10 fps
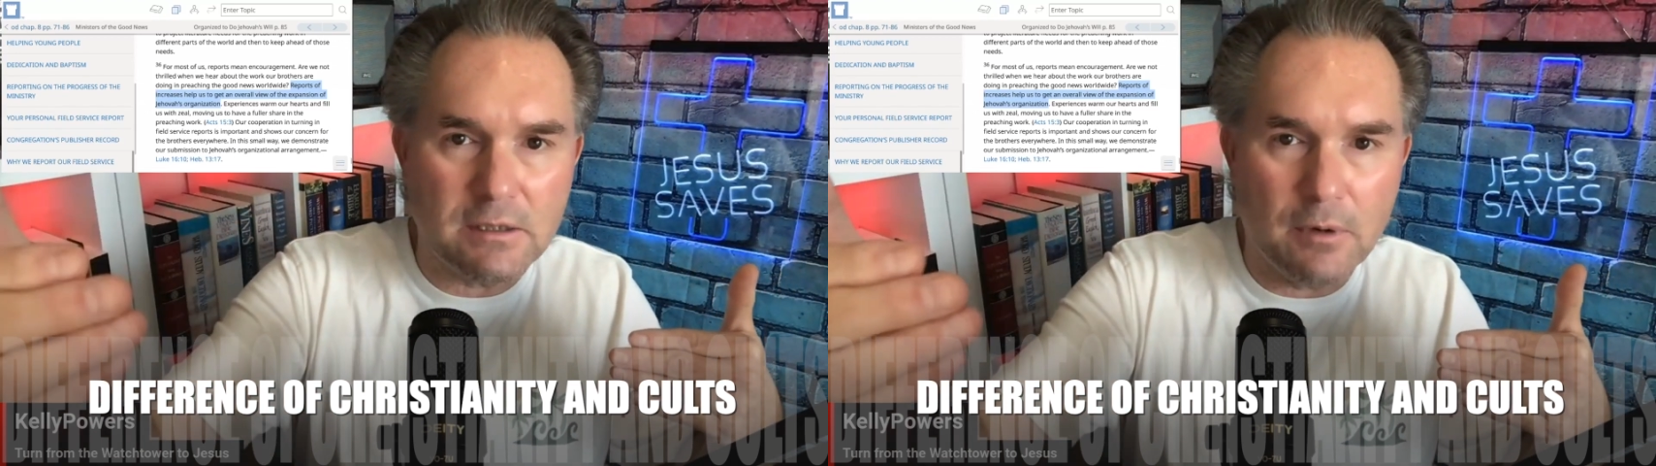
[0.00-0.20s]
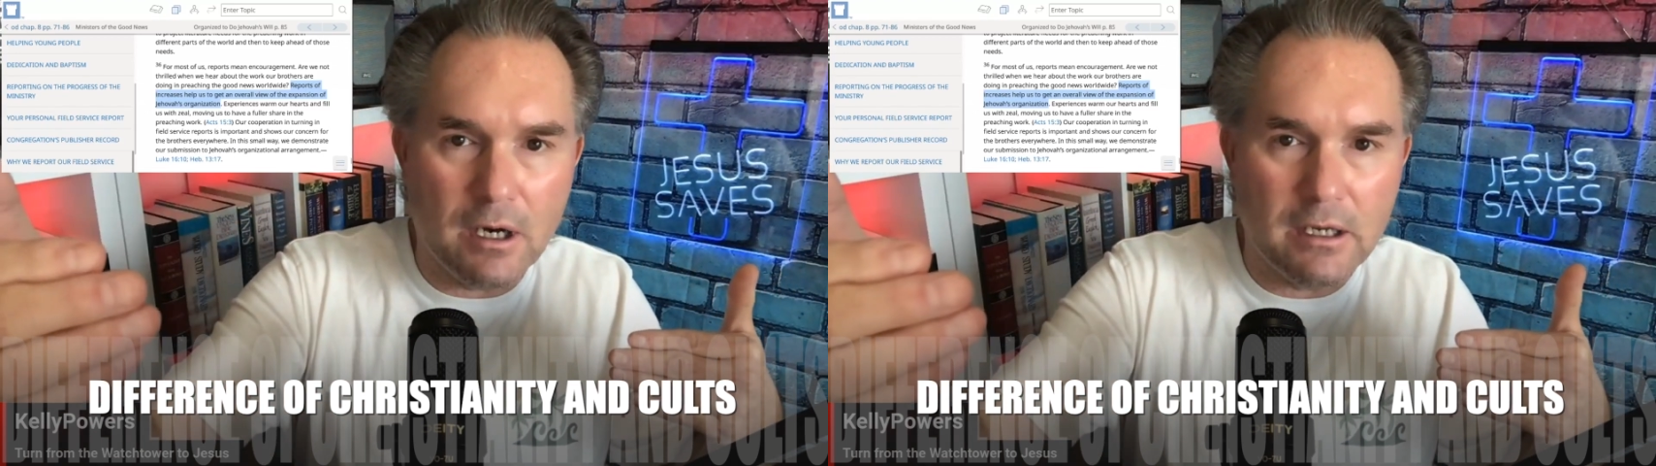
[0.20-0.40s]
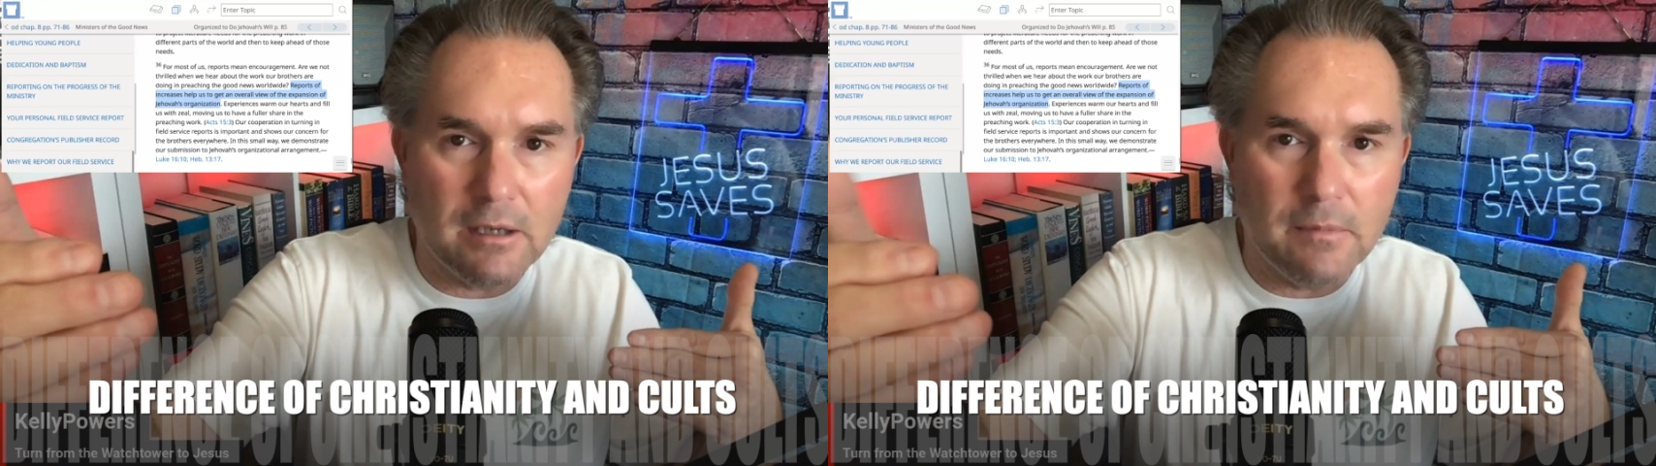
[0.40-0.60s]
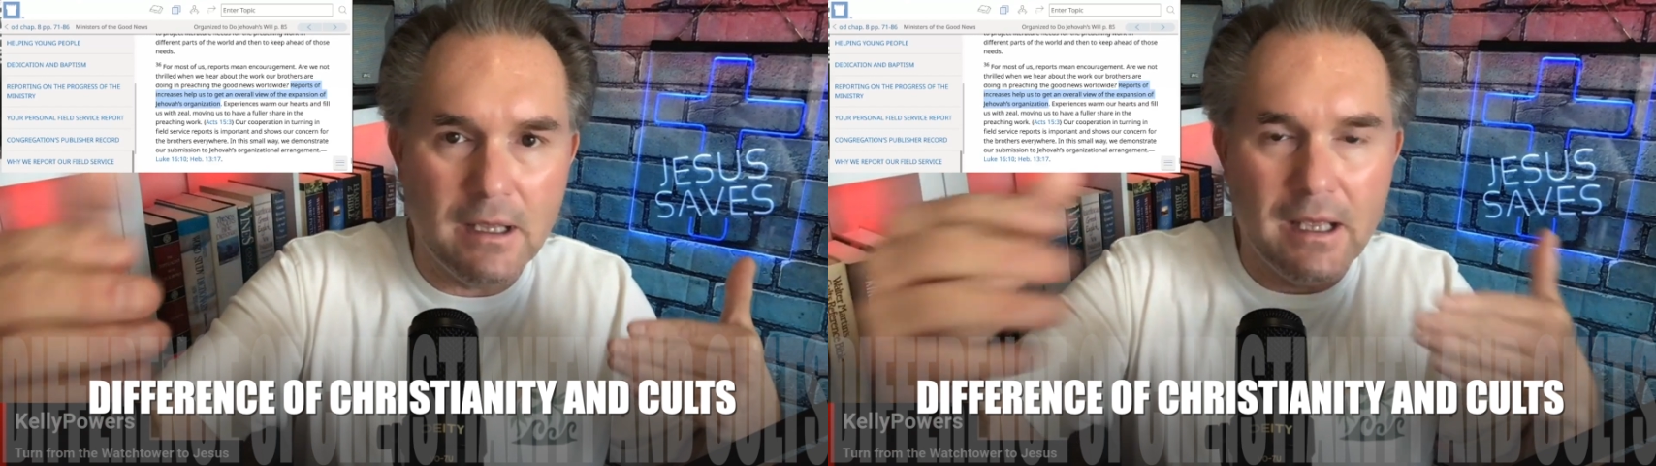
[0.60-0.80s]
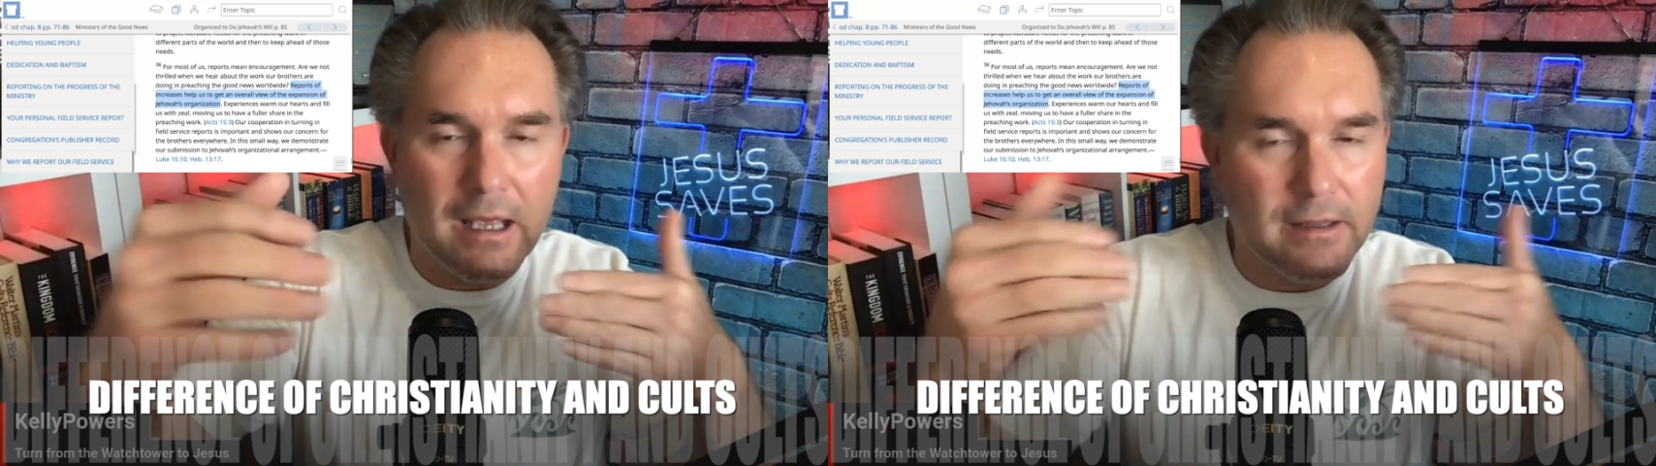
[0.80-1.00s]
upon him
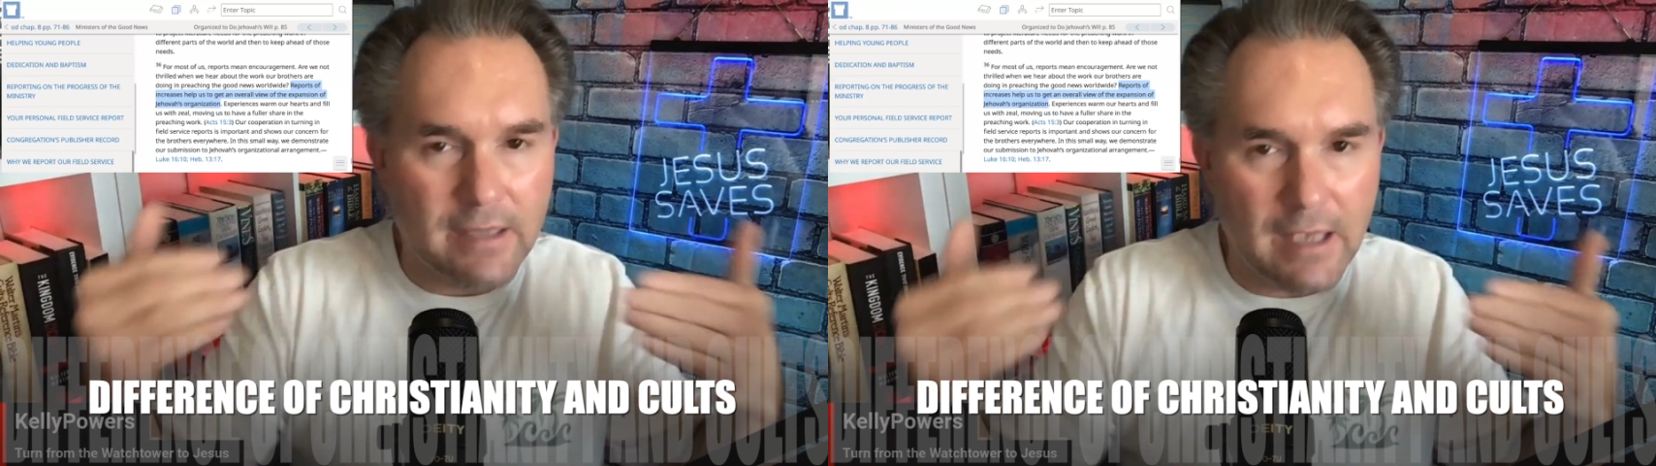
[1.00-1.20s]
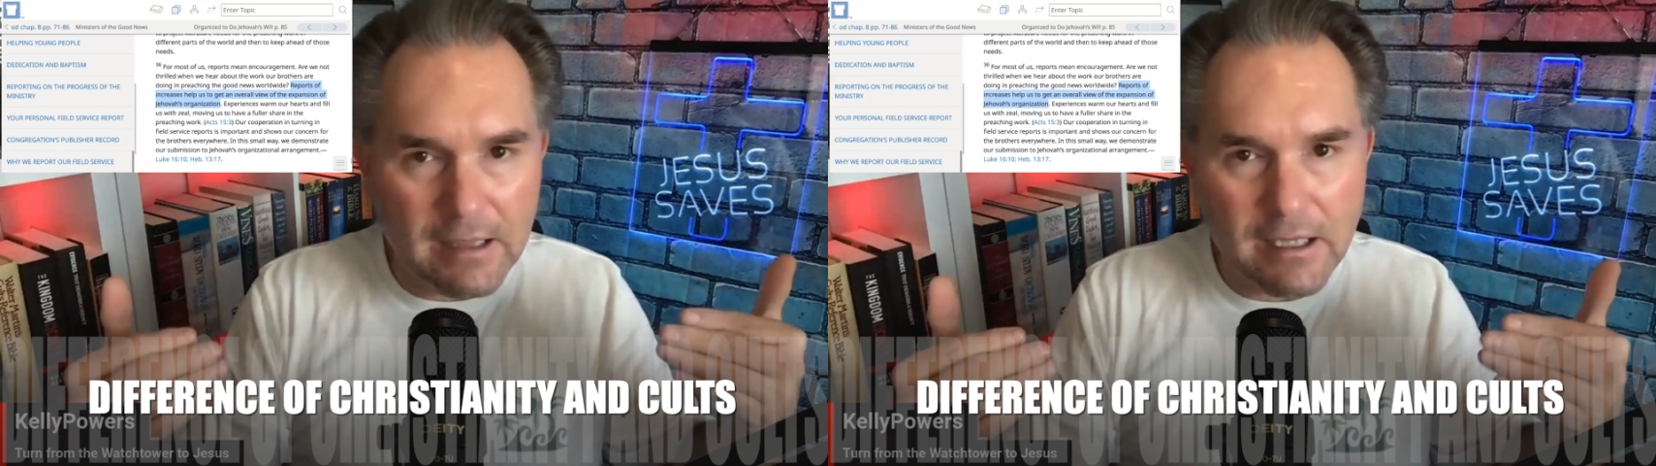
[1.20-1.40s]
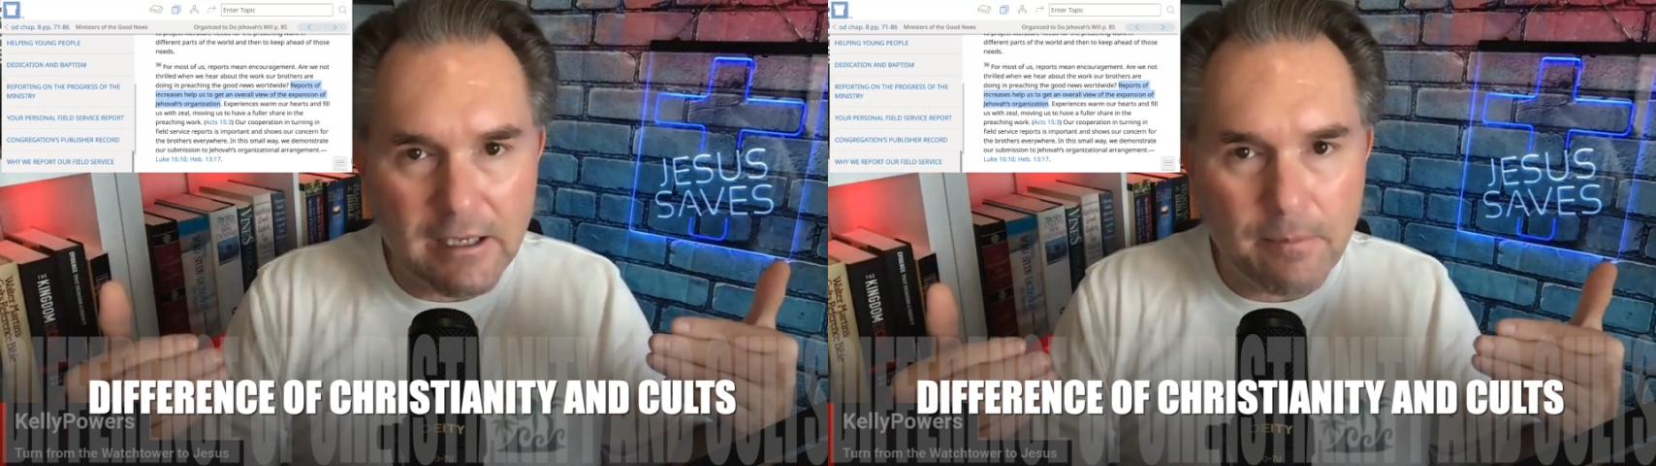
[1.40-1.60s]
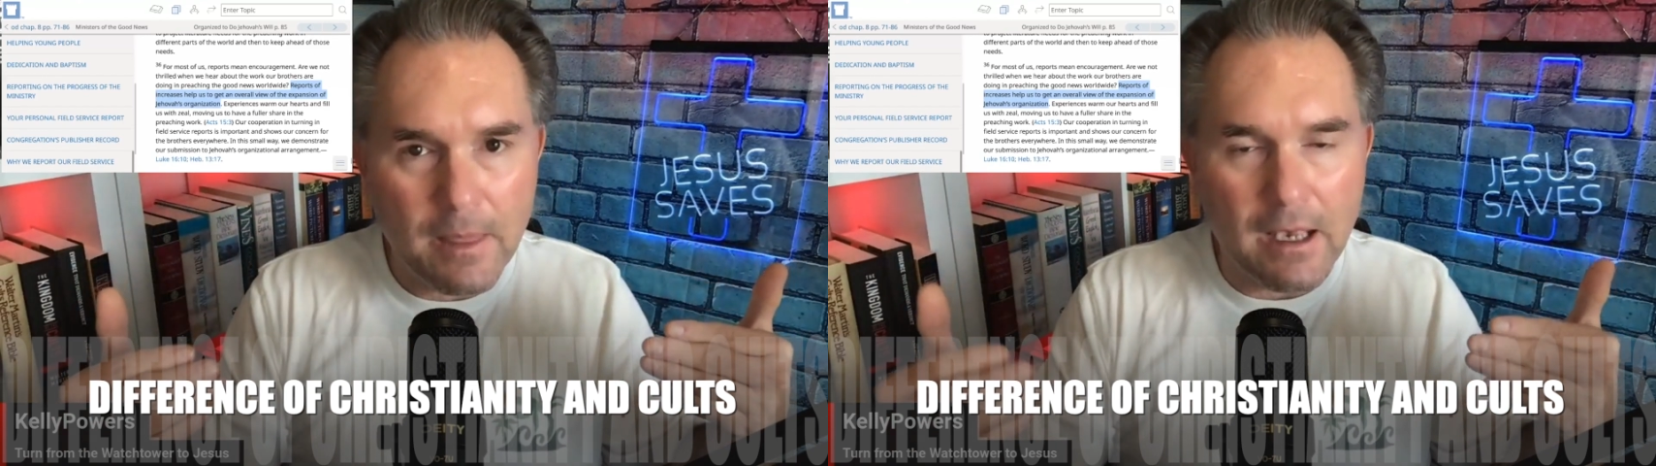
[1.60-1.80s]
daily.